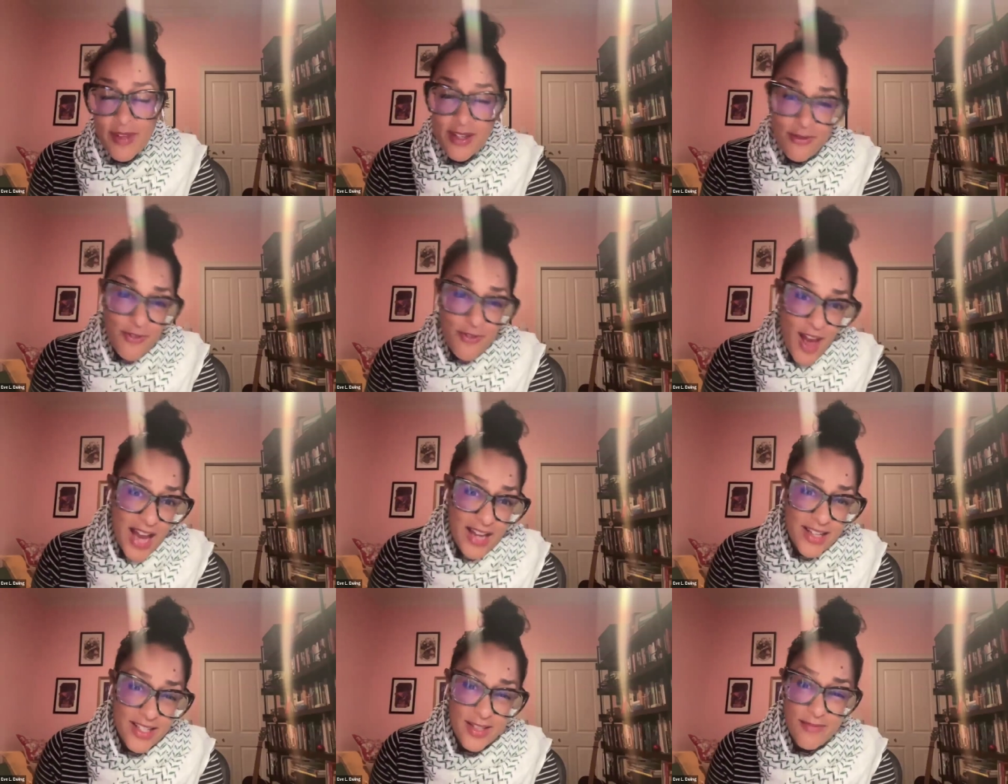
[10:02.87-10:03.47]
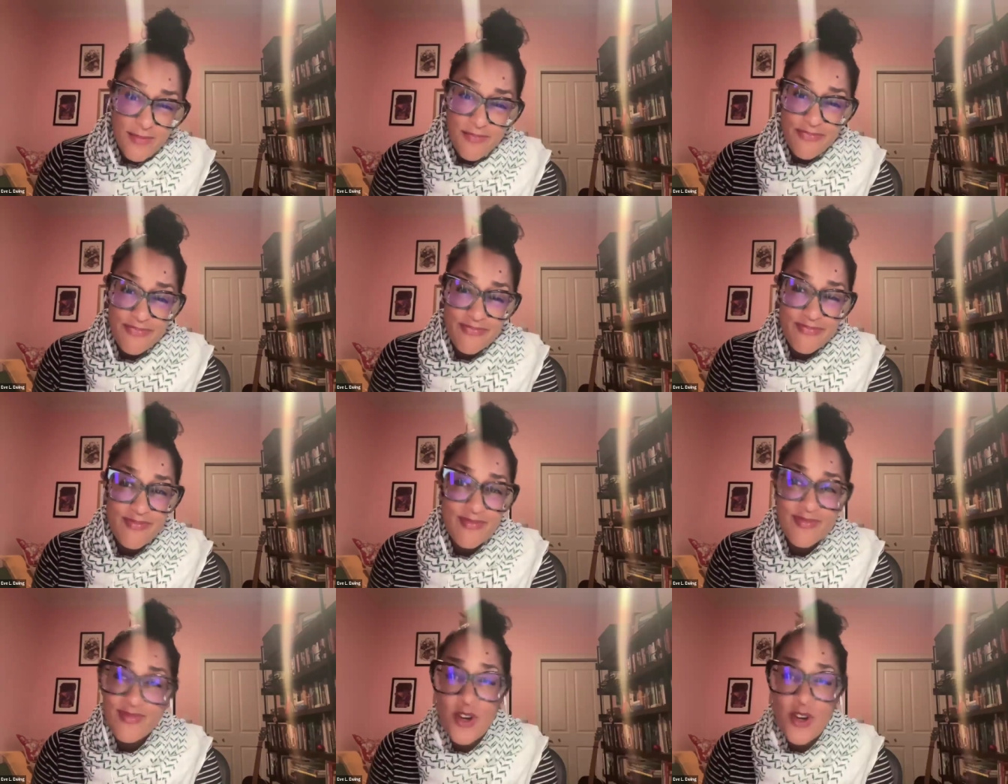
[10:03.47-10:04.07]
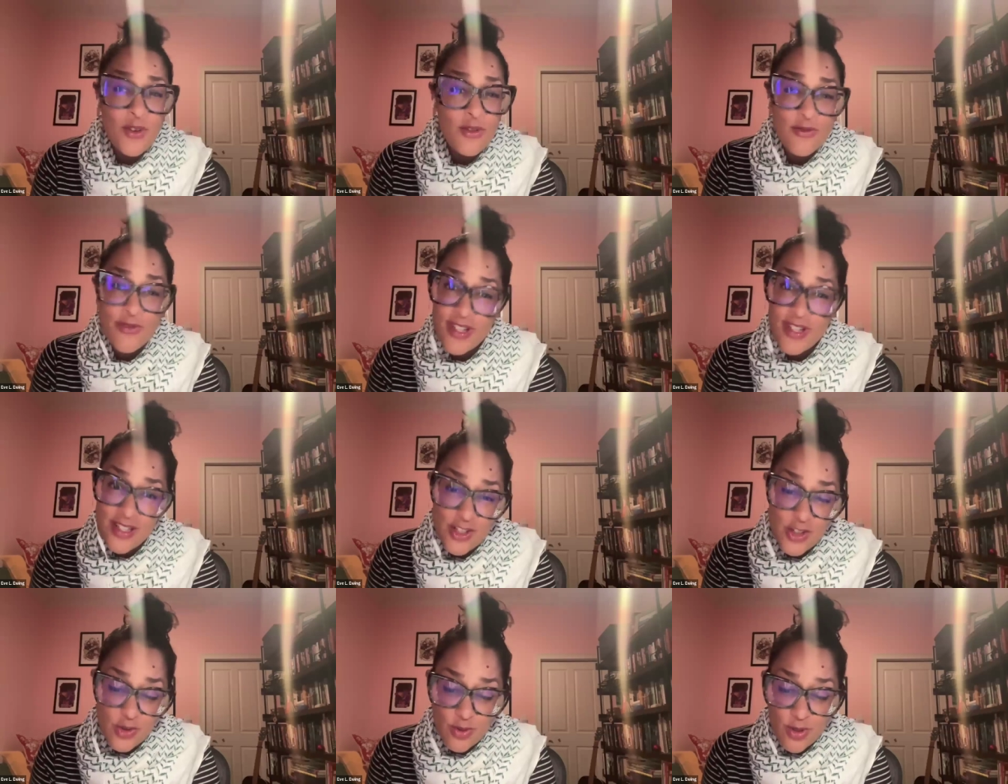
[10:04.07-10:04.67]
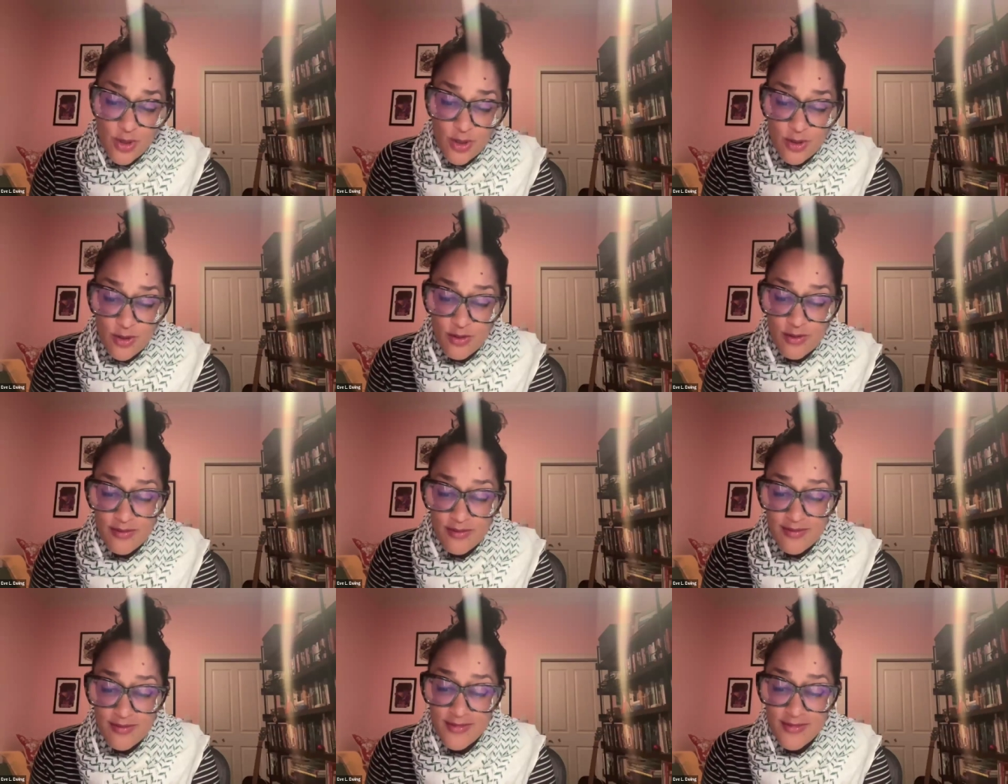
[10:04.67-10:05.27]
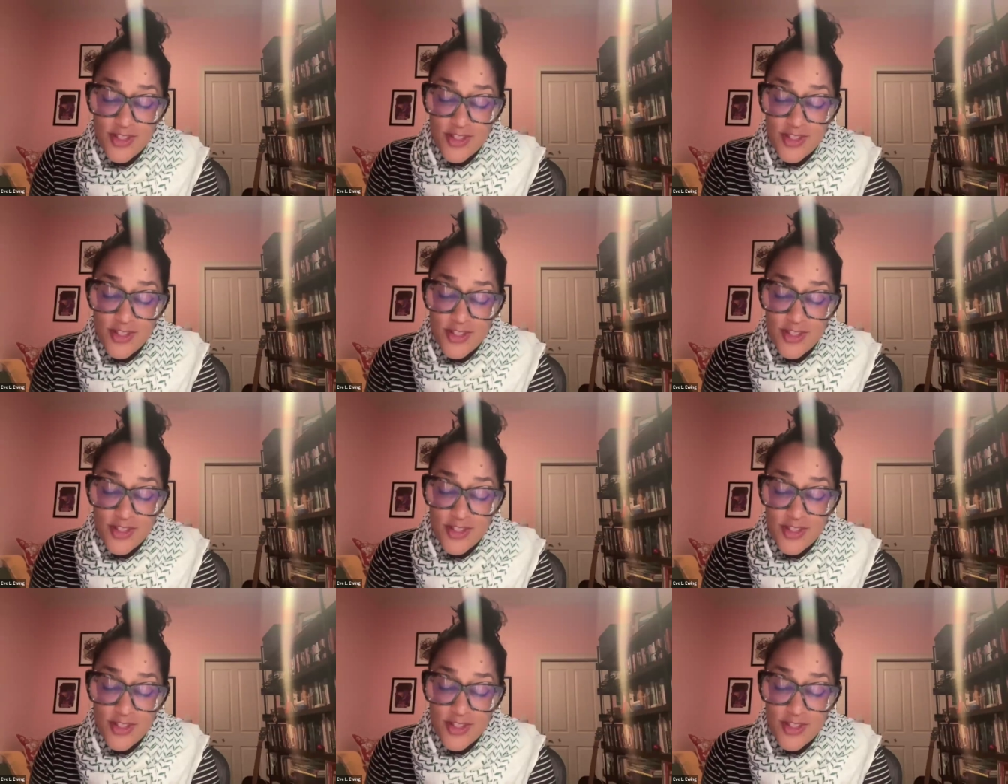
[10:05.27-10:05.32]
In fact, don't visit Drew.